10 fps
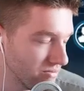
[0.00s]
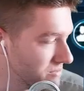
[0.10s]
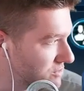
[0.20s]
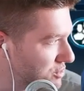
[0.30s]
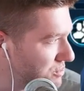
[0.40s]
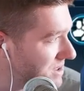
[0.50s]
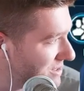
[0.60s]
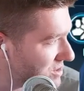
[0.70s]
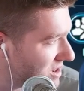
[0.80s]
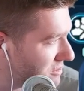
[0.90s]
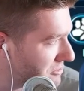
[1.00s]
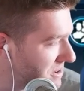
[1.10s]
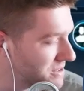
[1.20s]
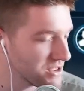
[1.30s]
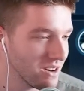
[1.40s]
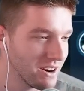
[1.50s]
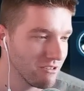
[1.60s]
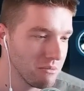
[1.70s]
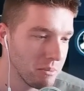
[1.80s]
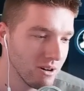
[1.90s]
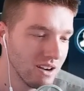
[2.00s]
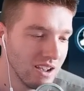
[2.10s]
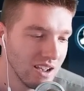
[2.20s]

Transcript: 3 years ago, I don't remember.